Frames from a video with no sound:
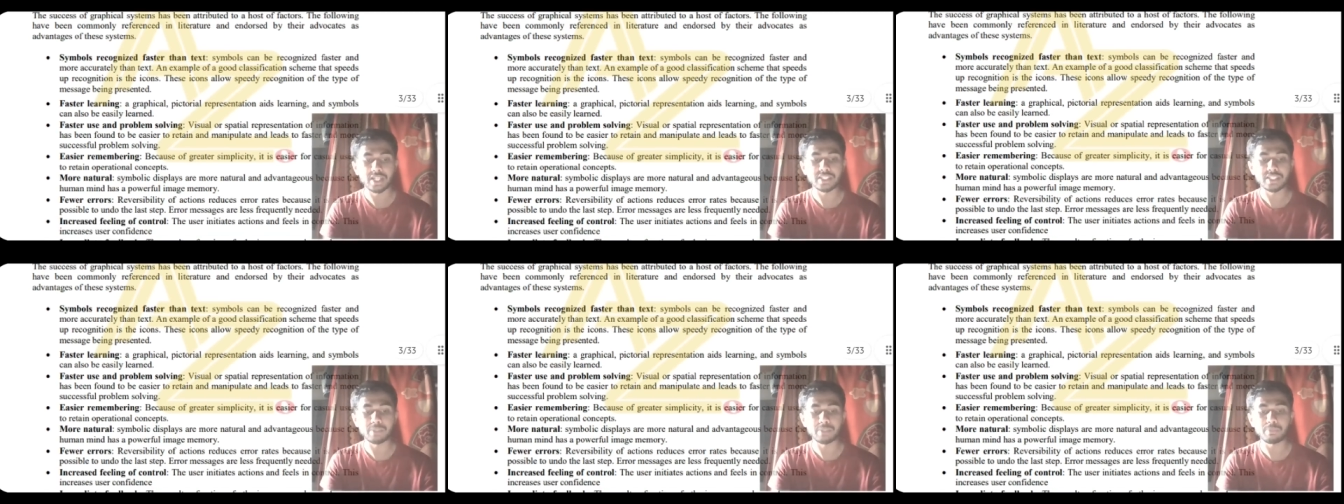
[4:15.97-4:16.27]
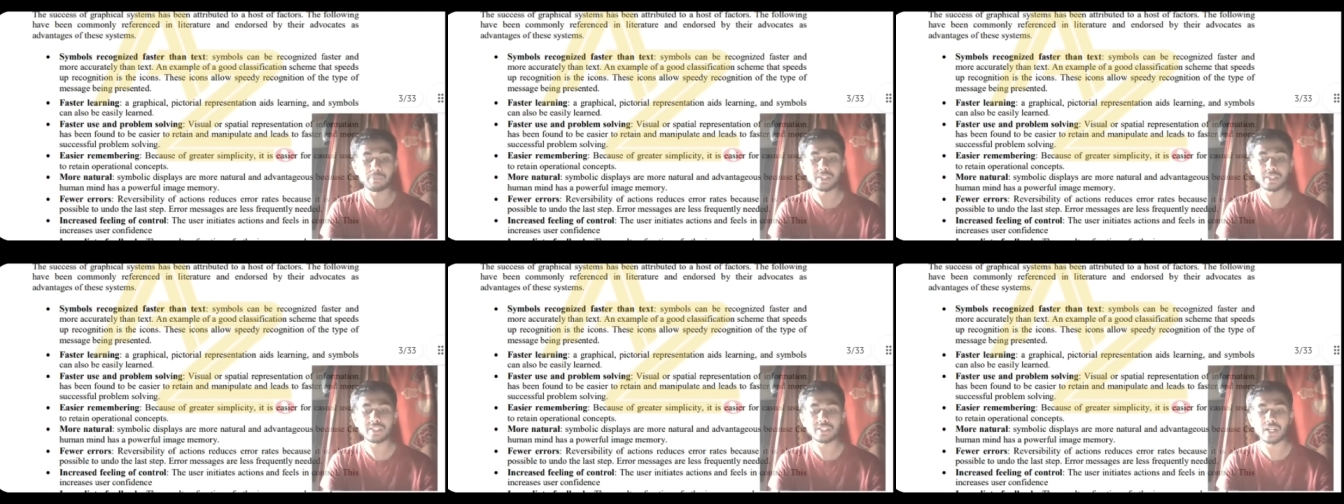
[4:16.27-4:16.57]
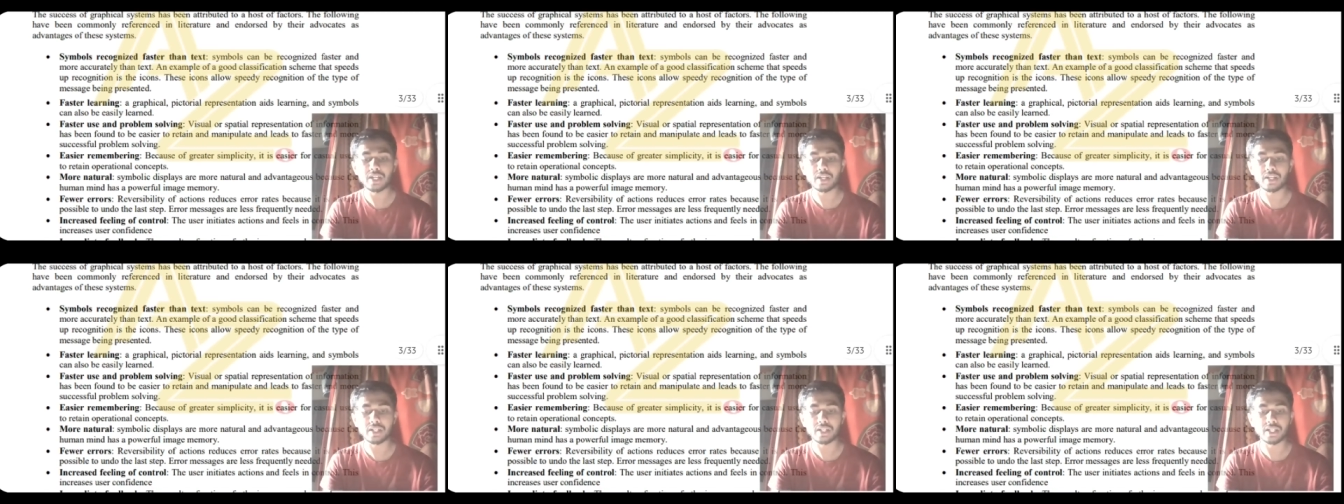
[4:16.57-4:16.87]
Symbols
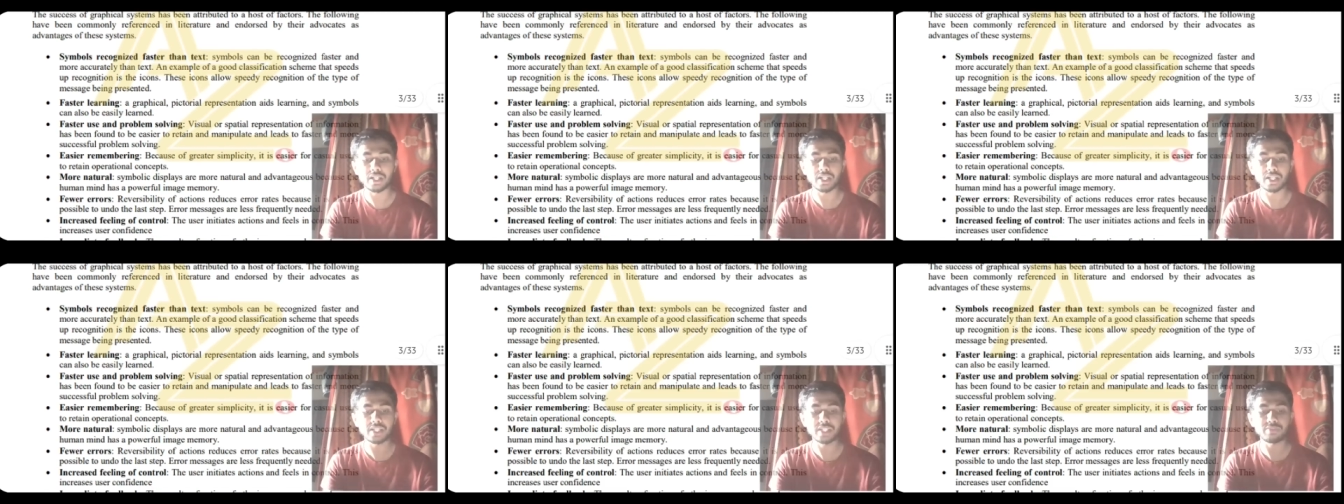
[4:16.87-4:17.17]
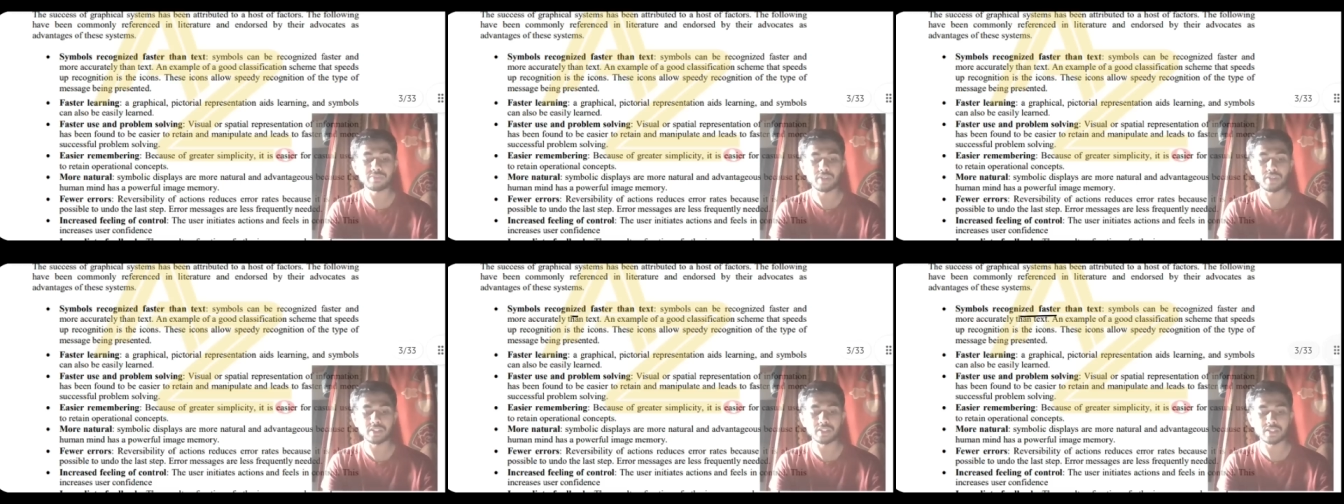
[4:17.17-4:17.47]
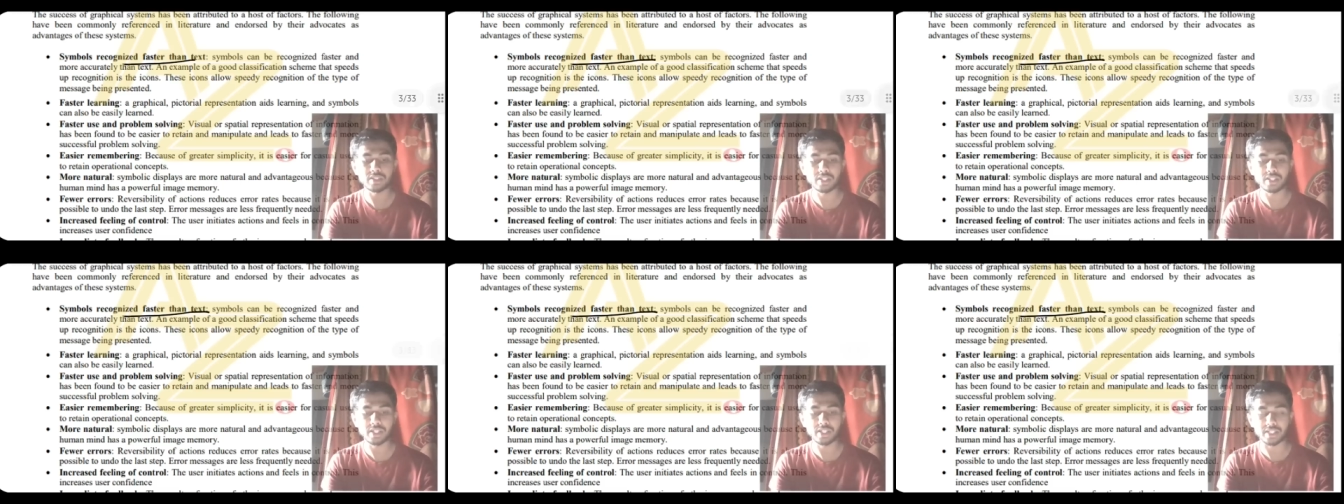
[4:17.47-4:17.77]
are recognized
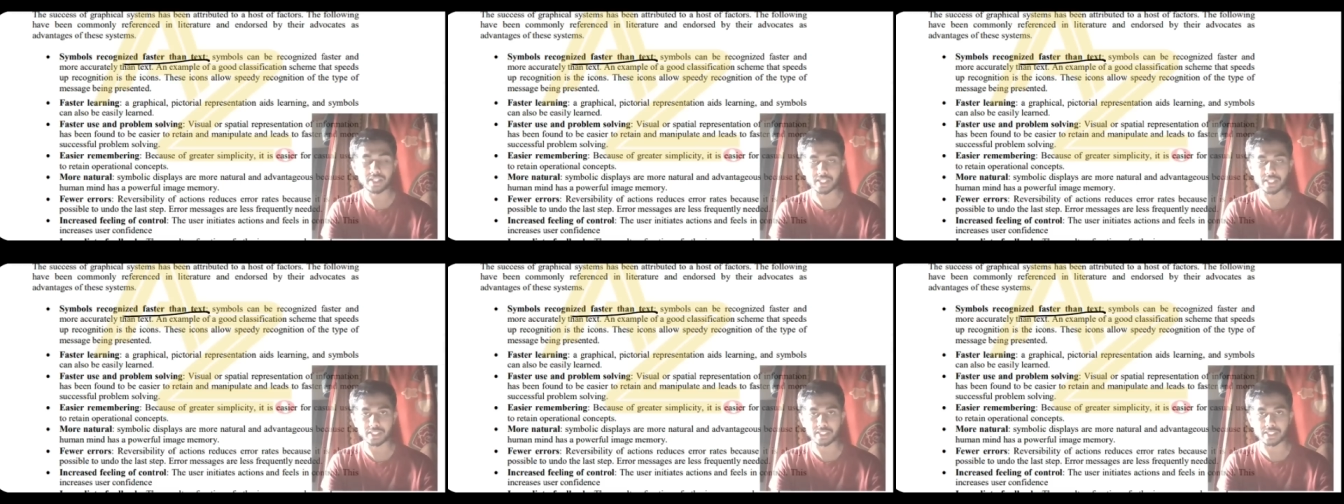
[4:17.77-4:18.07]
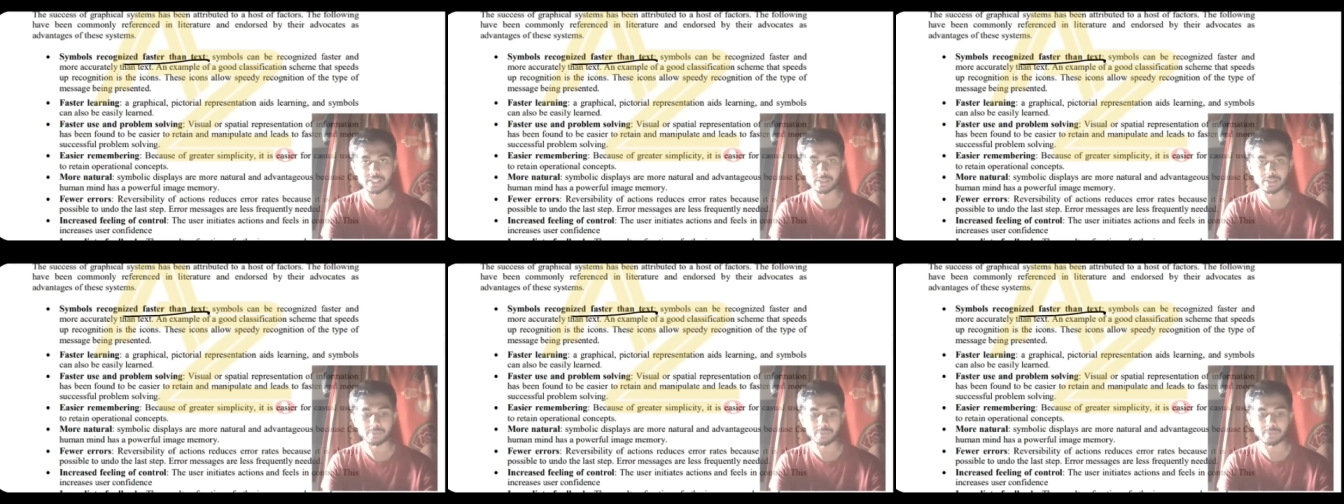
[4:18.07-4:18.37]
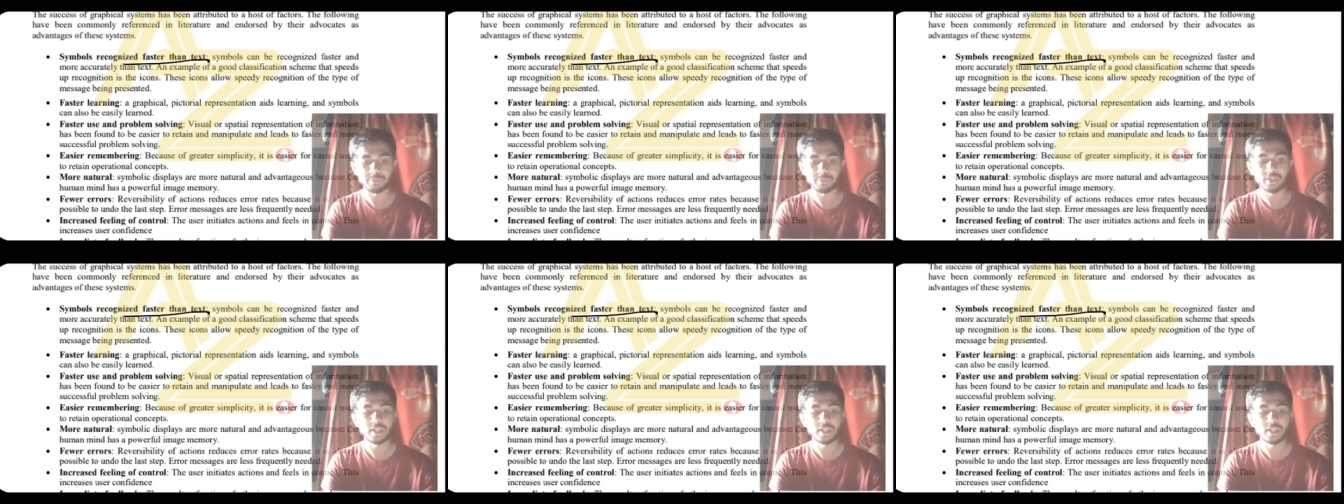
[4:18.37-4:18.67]
faster than text.
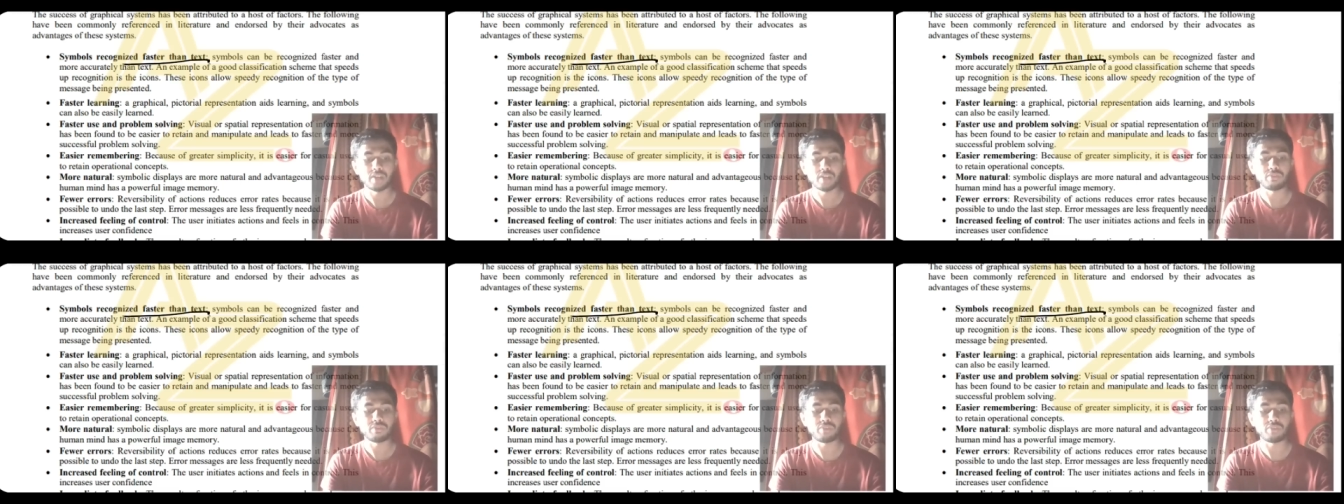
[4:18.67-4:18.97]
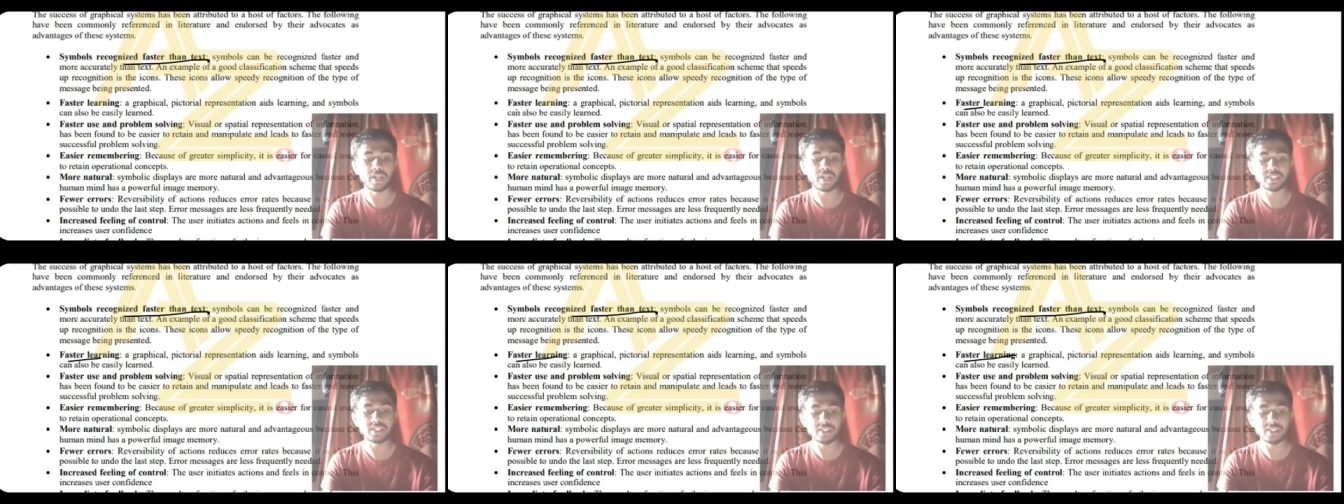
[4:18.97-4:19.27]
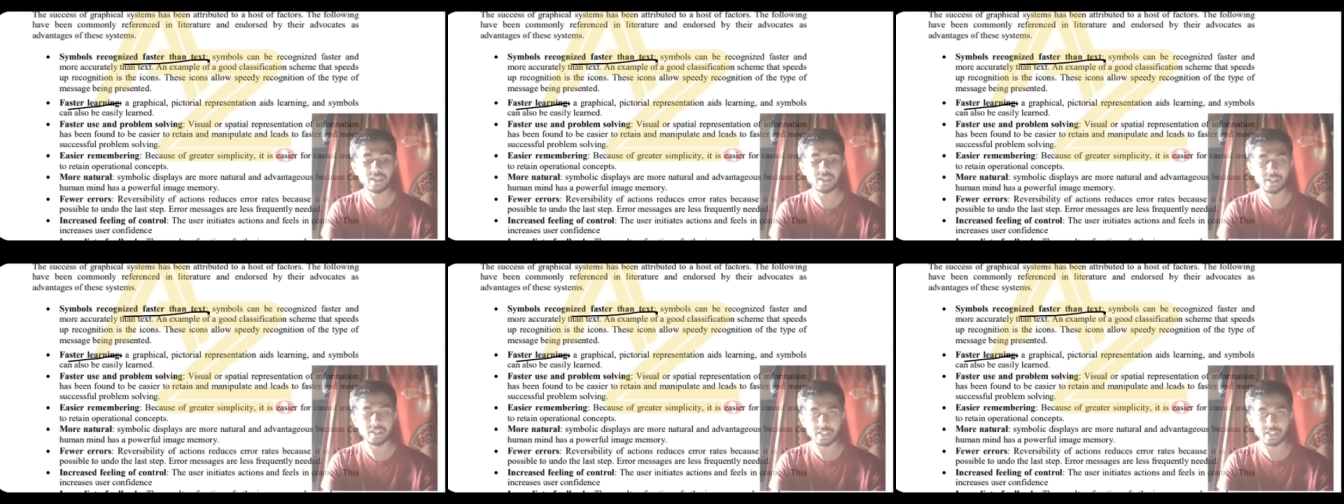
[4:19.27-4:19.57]
Faster
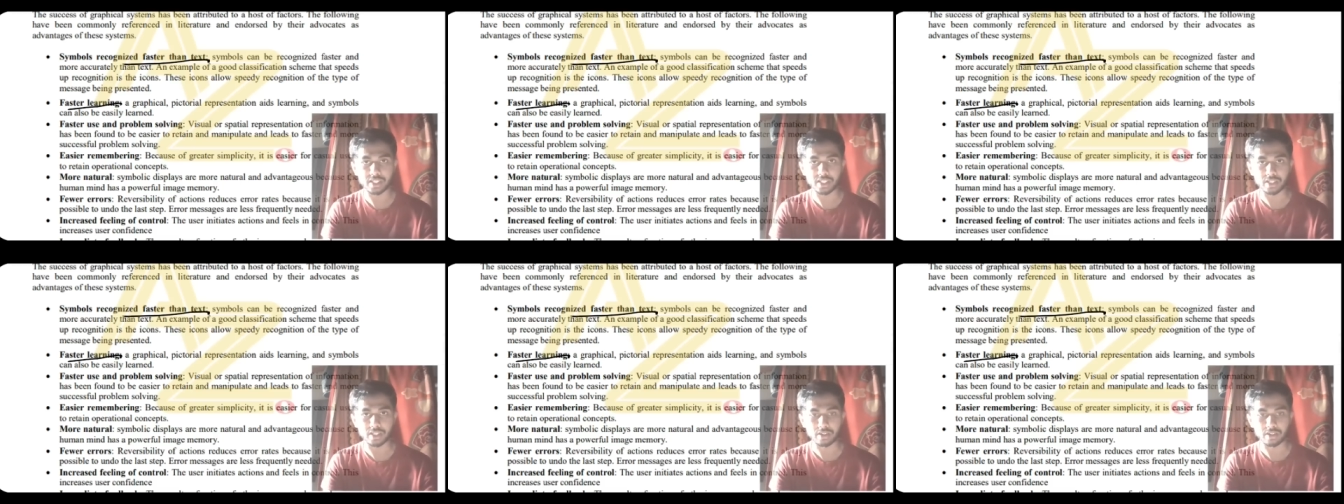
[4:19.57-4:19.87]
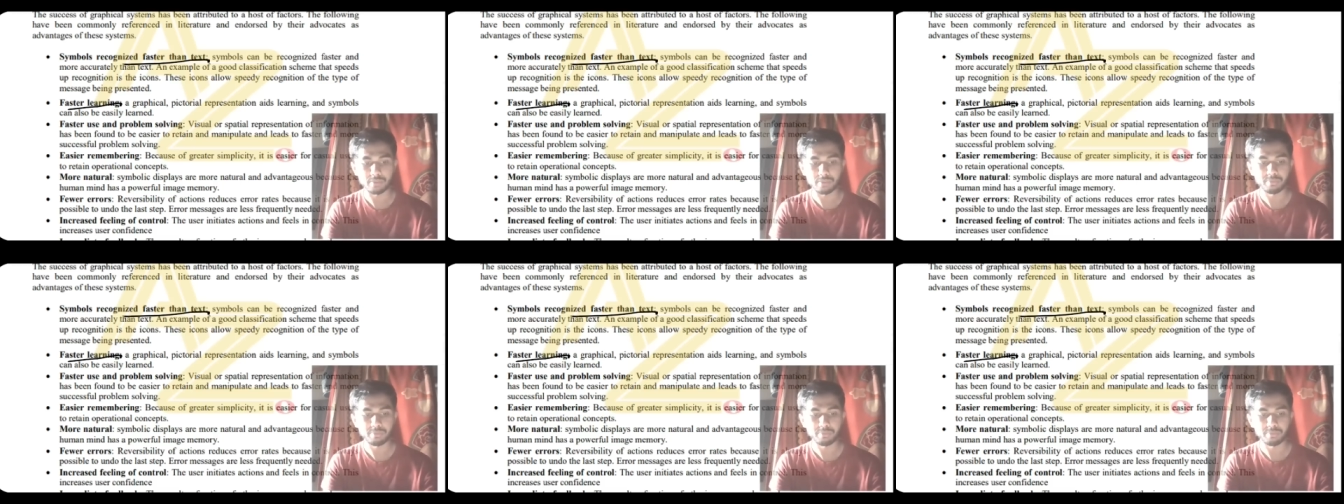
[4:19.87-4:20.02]
learning.